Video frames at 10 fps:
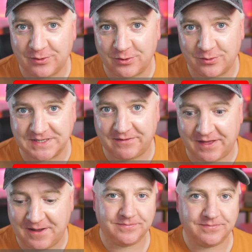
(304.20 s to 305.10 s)
goes out
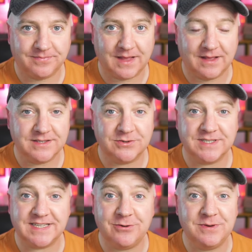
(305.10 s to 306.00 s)
there. So
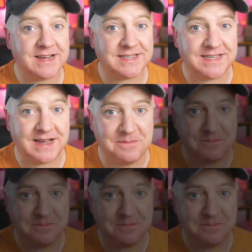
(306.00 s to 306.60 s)
see you next time.